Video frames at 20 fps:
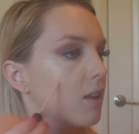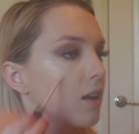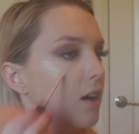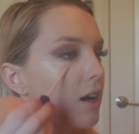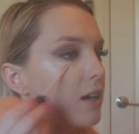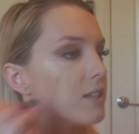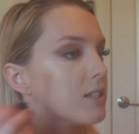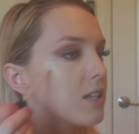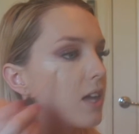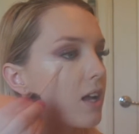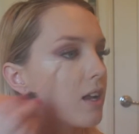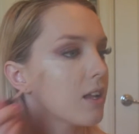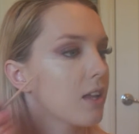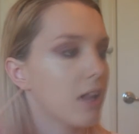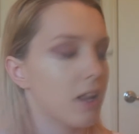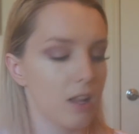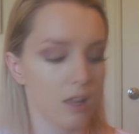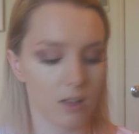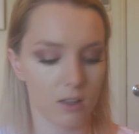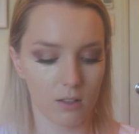I started
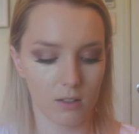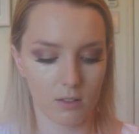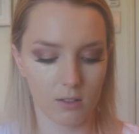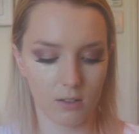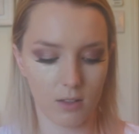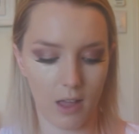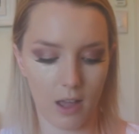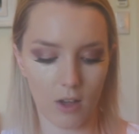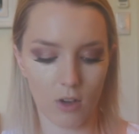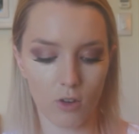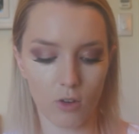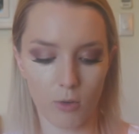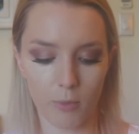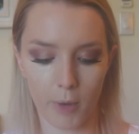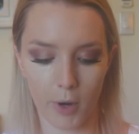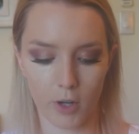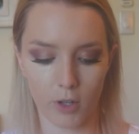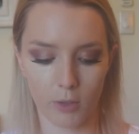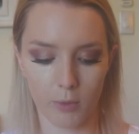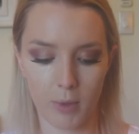getting like
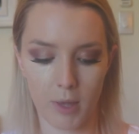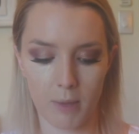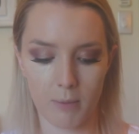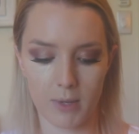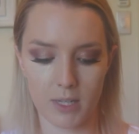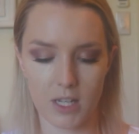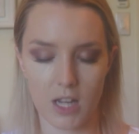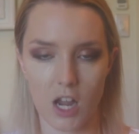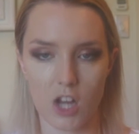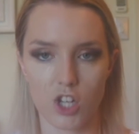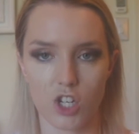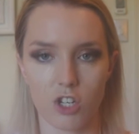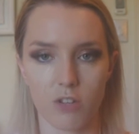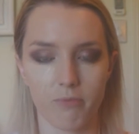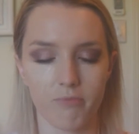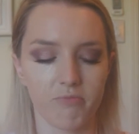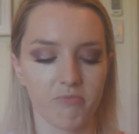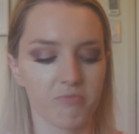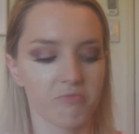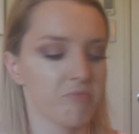hormonal pigmentation.
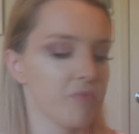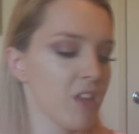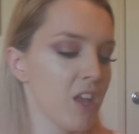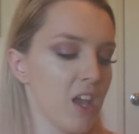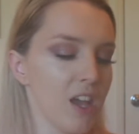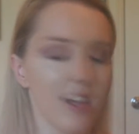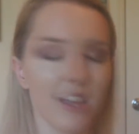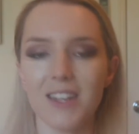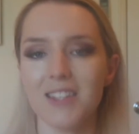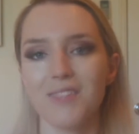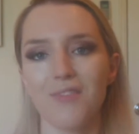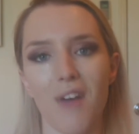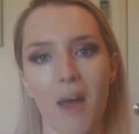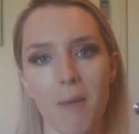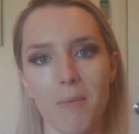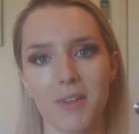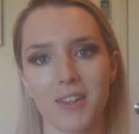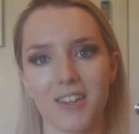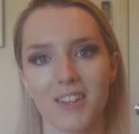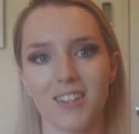It's
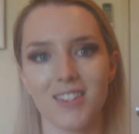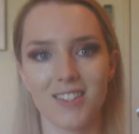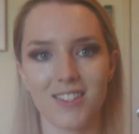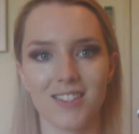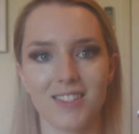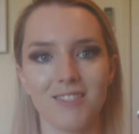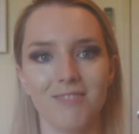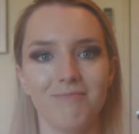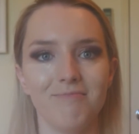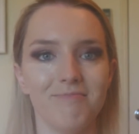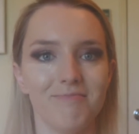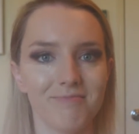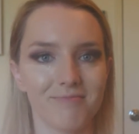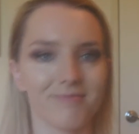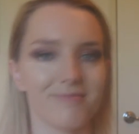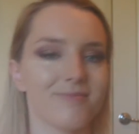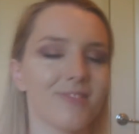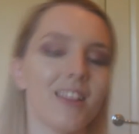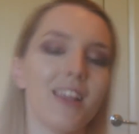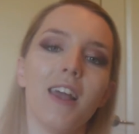fabulous.
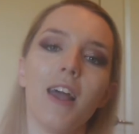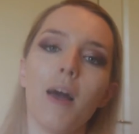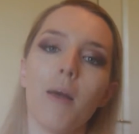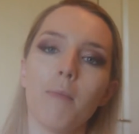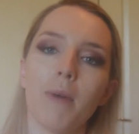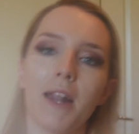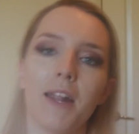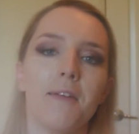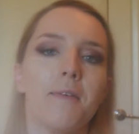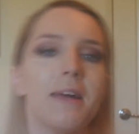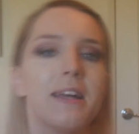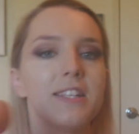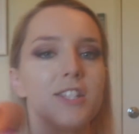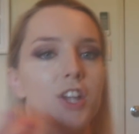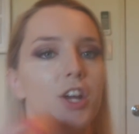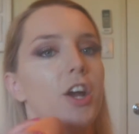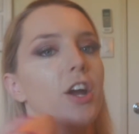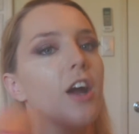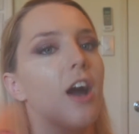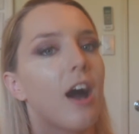But anyway,
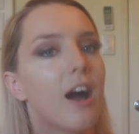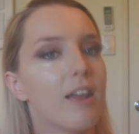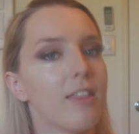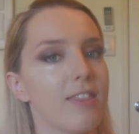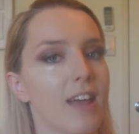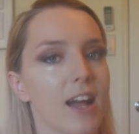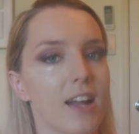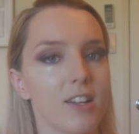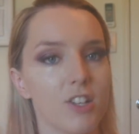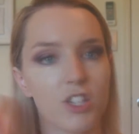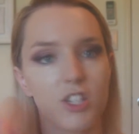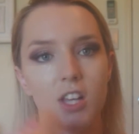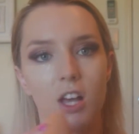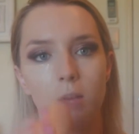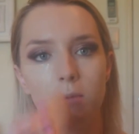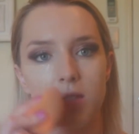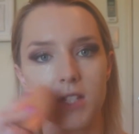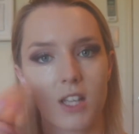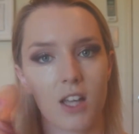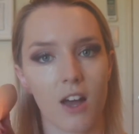so that just
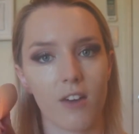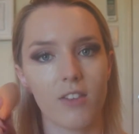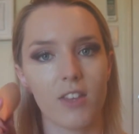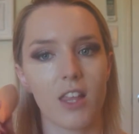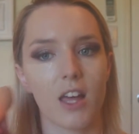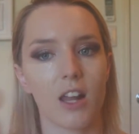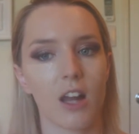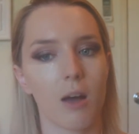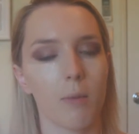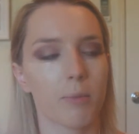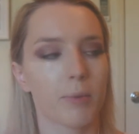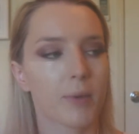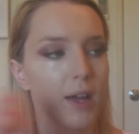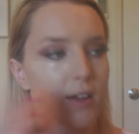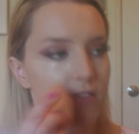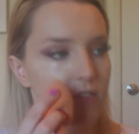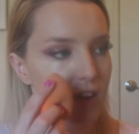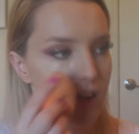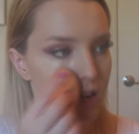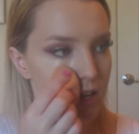helps to cover that up, I
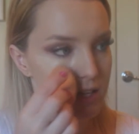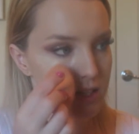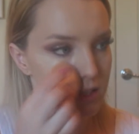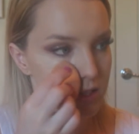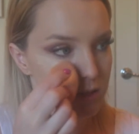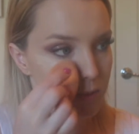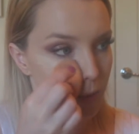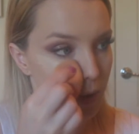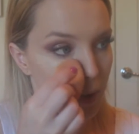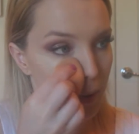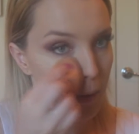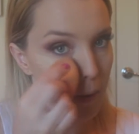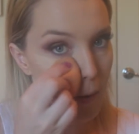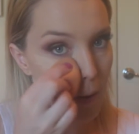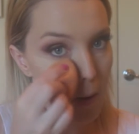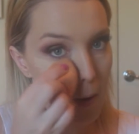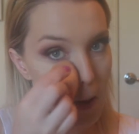find, as well.